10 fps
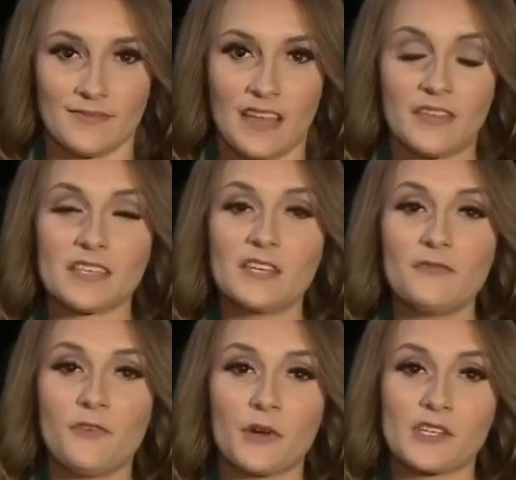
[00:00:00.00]
And
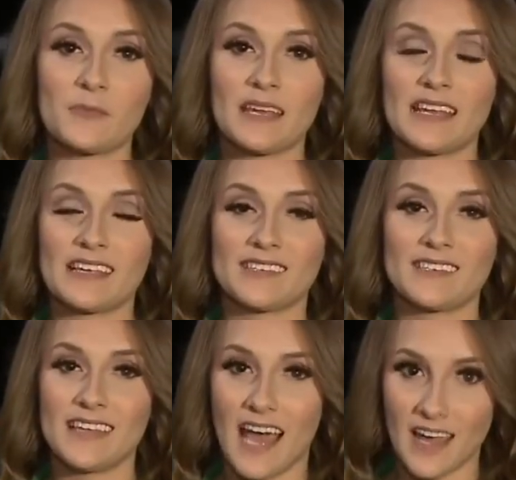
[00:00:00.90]
this enforcement
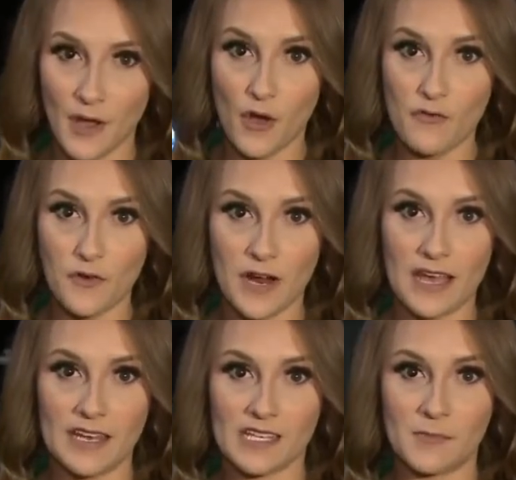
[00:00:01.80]
is not
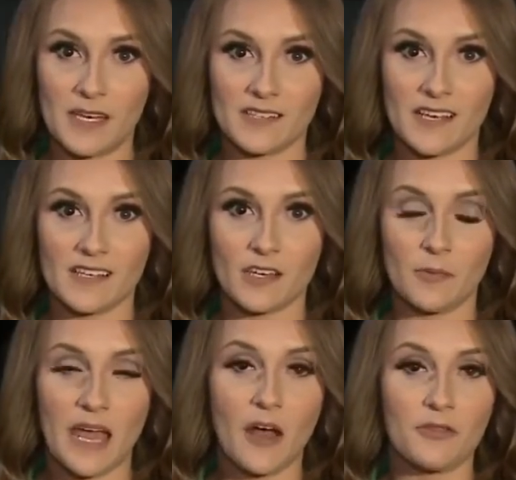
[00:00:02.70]
over. NSP says
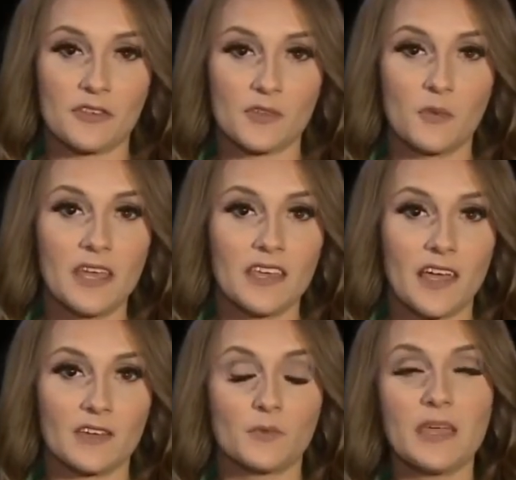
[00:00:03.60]
it'll be out this
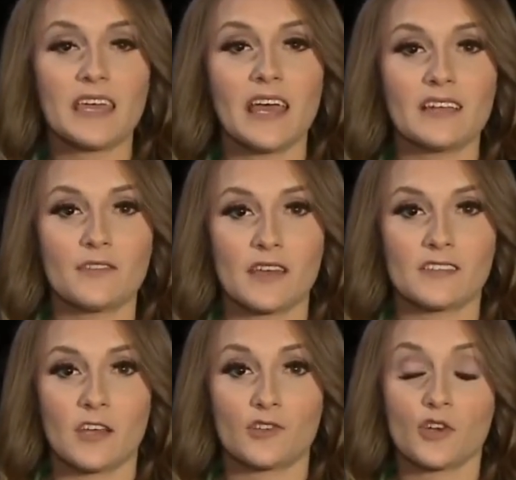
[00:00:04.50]
week and weekend.
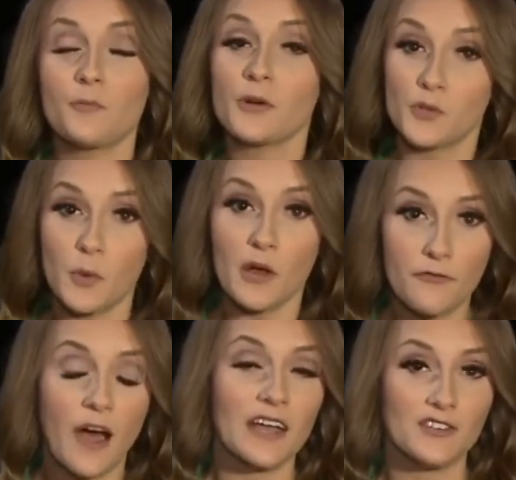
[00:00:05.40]
They say troopers
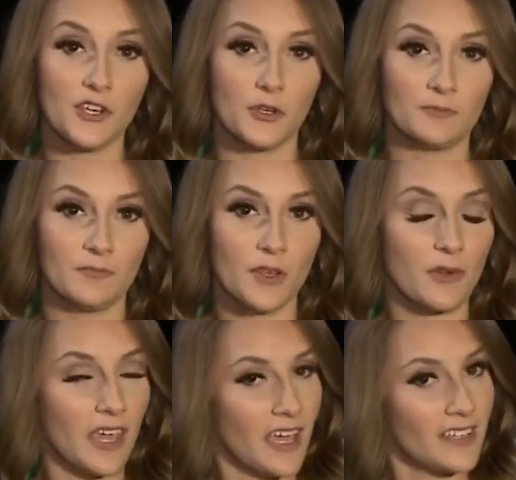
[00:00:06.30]
will find you.
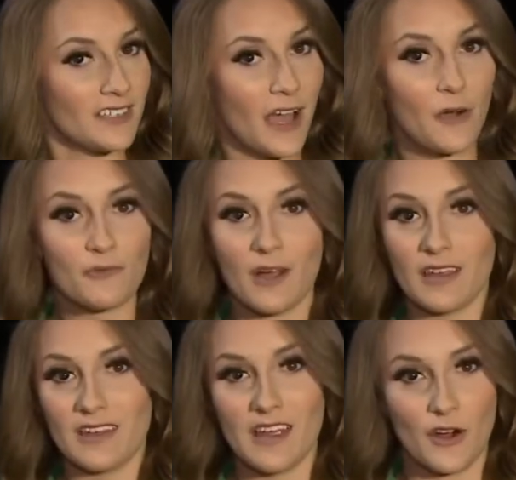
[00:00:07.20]
You can't
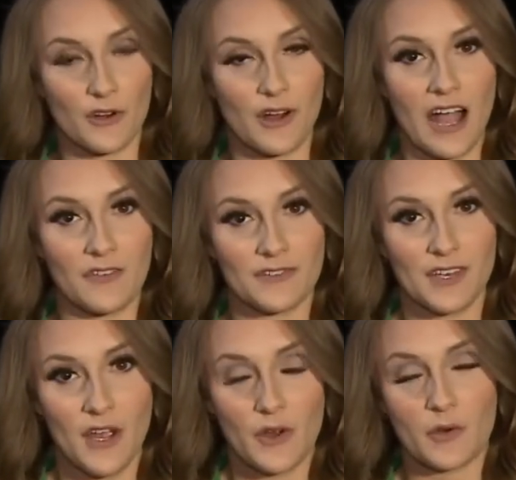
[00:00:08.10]
outrun an
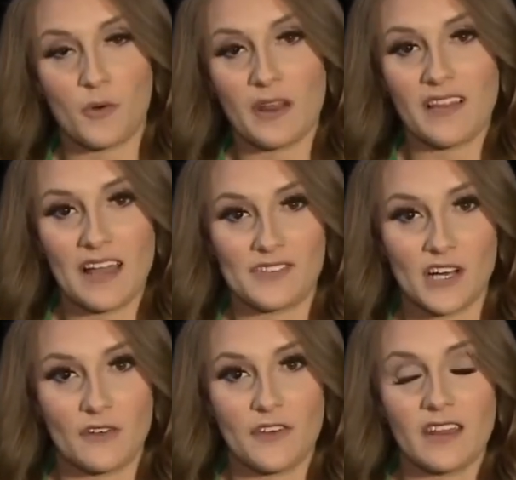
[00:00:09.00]
aircraft. Reporting
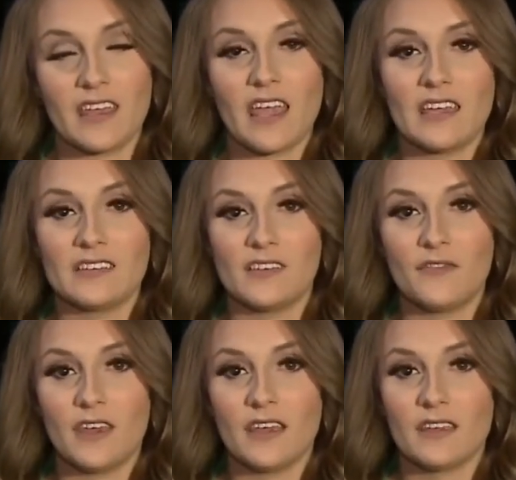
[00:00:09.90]
live, Sarah Feely,
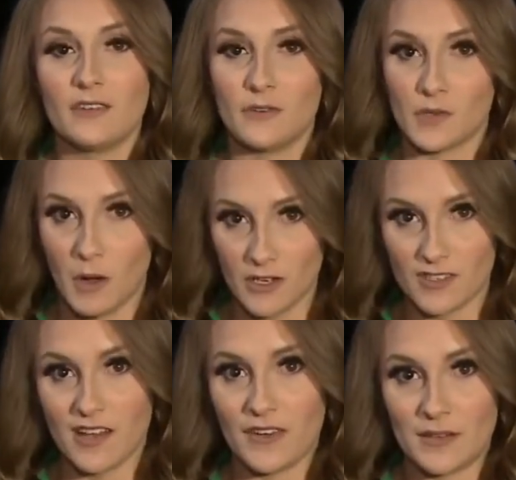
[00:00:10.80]
KETV,
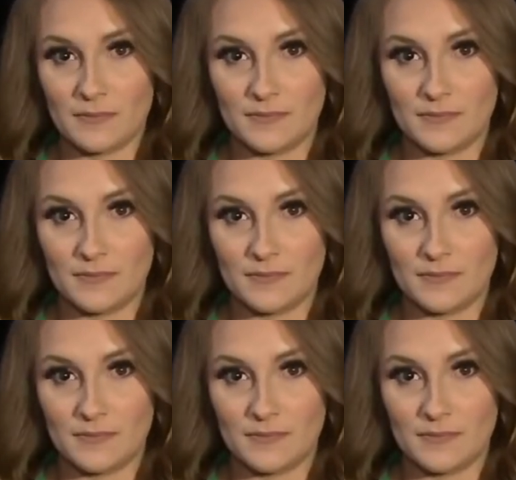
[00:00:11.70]
Newswatch 7.